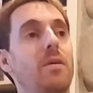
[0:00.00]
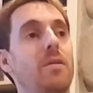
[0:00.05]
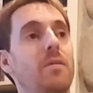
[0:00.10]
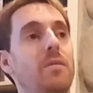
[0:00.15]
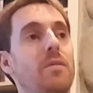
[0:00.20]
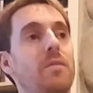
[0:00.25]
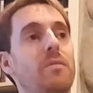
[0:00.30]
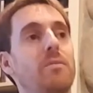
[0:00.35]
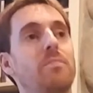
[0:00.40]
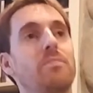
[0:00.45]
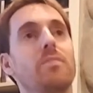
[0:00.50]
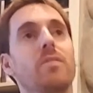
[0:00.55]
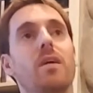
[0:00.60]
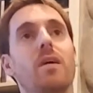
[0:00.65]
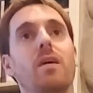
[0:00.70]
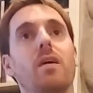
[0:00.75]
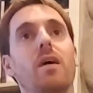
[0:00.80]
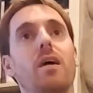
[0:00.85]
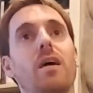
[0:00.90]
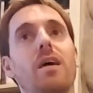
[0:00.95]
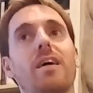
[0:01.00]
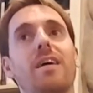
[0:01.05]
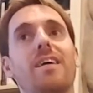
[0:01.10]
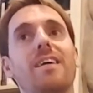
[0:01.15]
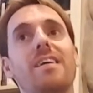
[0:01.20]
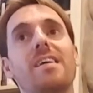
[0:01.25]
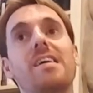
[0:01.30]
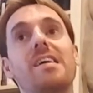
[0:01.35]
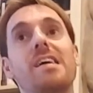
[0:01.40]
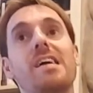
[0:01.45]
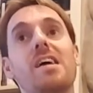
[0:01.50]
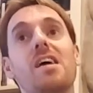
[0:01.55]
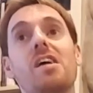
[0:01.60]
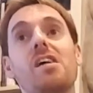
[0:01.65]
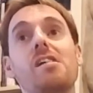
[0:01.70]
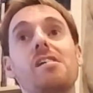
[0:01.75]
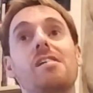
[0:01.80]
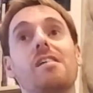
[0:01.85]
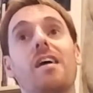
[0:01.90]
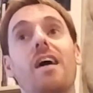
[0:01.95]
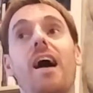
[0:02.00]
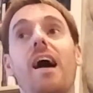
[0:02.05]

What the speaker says: make you feel when you walk out? I mean,